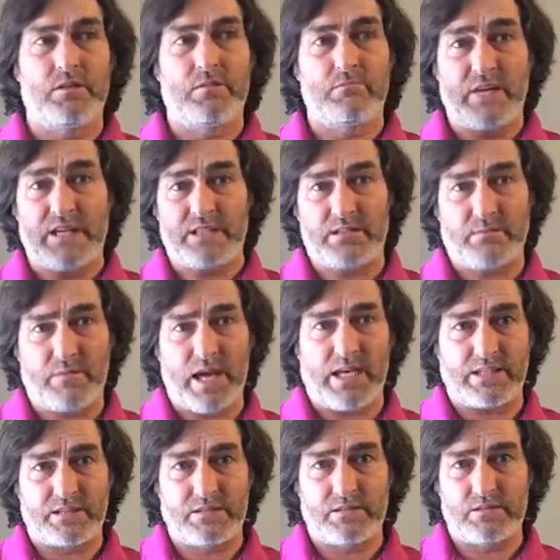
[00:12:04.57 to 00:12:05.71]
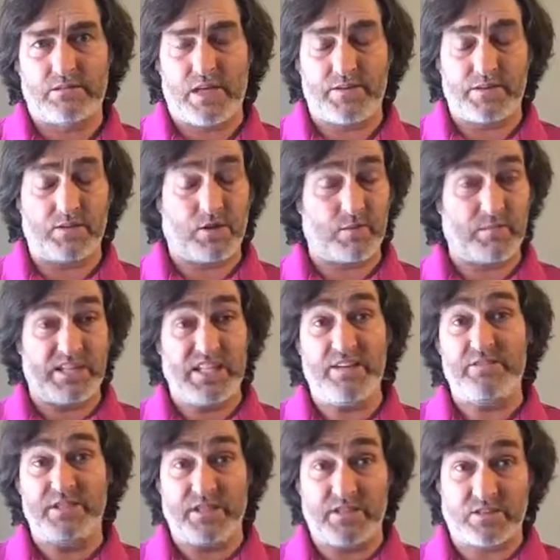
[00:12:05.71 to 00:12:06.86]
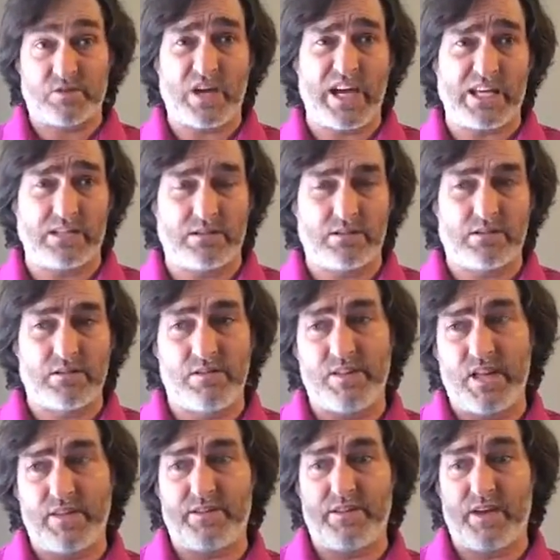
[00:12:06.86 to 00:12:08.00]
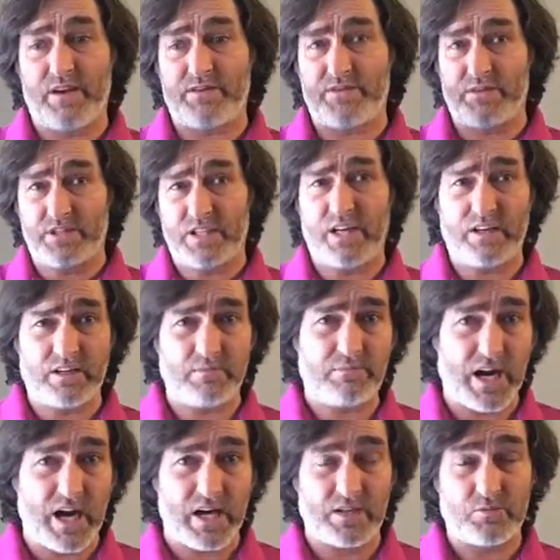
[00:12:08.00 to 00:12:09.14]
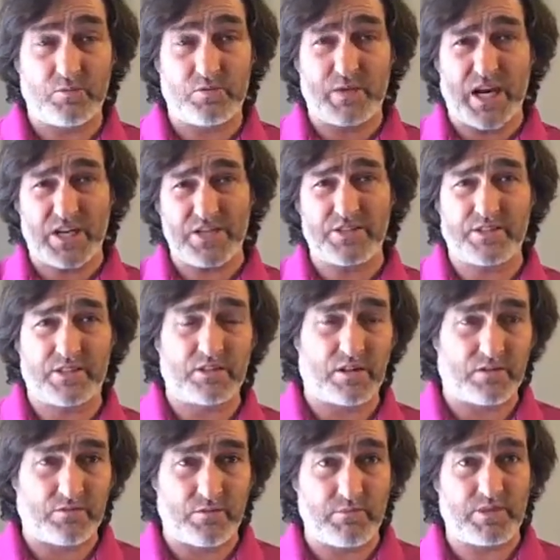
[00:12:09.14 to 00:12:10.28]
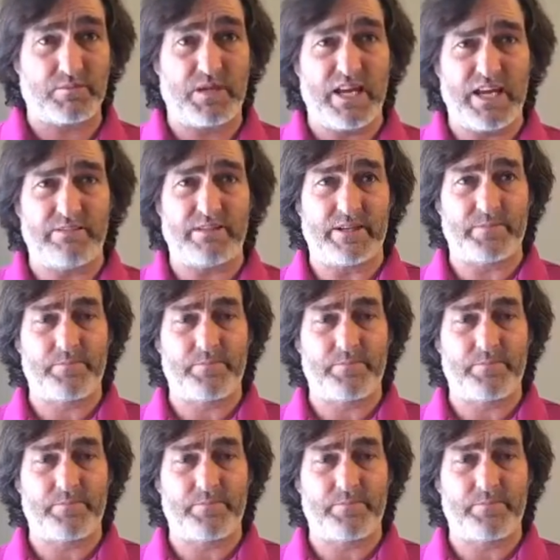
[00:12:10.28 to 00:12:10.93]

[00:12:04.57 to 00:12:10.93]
makes a mess and the dog believes he's right, then the authoritarian parent will punish the dog for misbehaving.